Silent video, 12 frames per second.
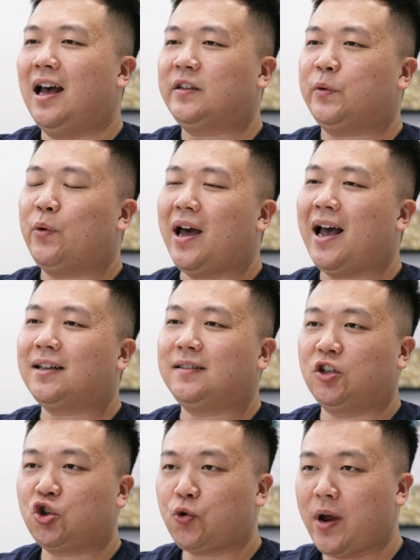as well as
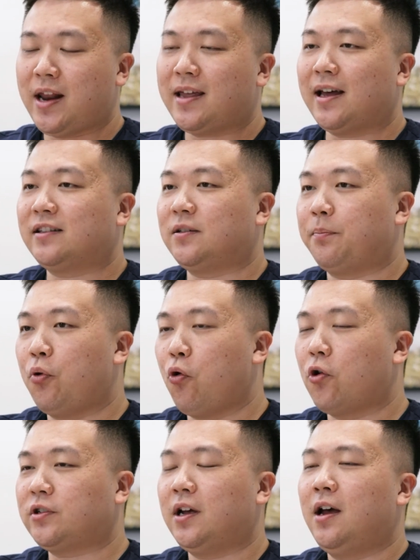the training and
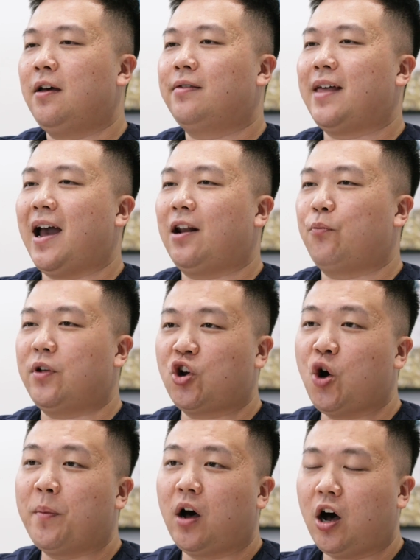support that
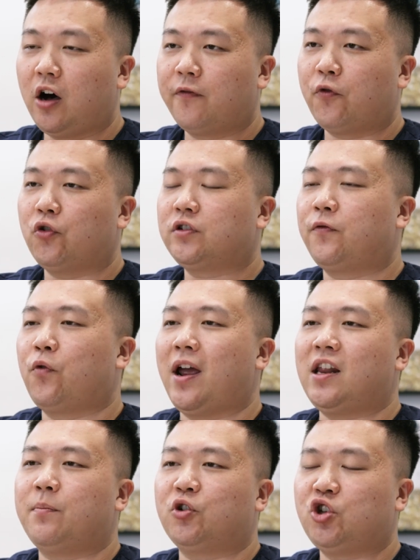Ricoma offers for
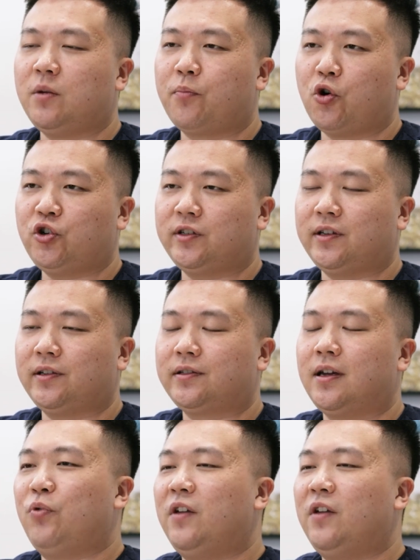any machine purchases.